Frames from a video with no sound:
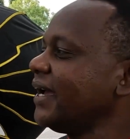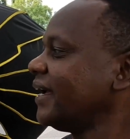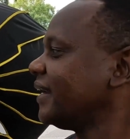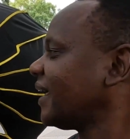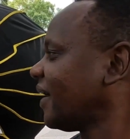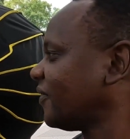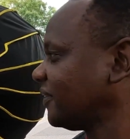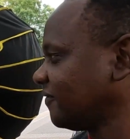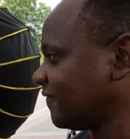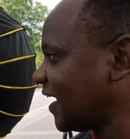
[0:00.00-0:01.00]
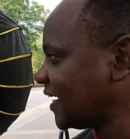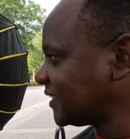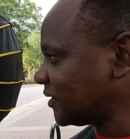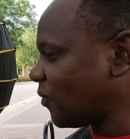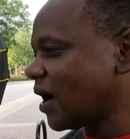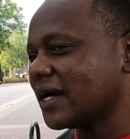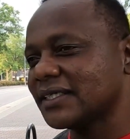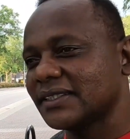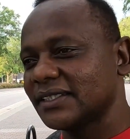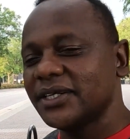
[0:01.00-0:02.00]
and how the flash
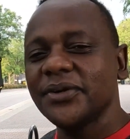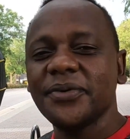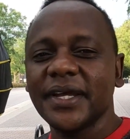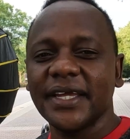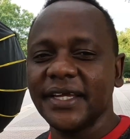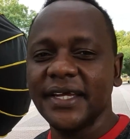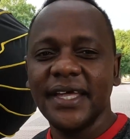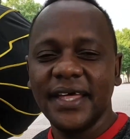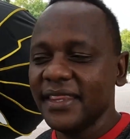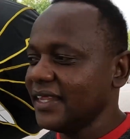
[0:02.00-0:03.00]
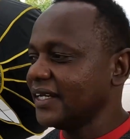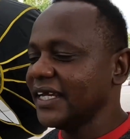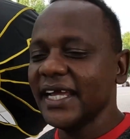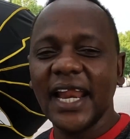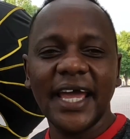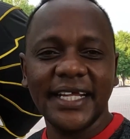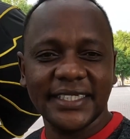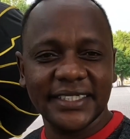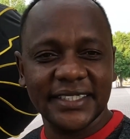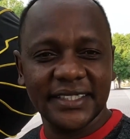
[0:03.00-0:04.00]
works during the daylight,
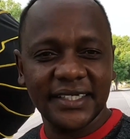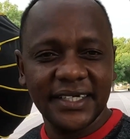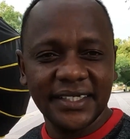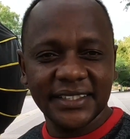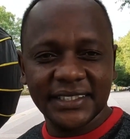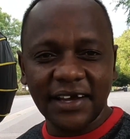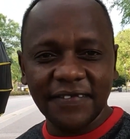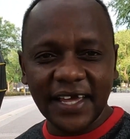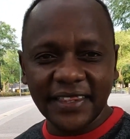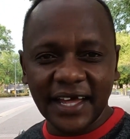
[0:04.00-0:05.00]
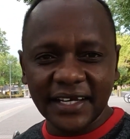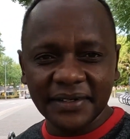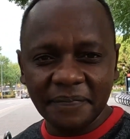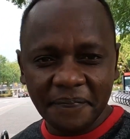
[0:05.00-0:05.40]
stuff like that.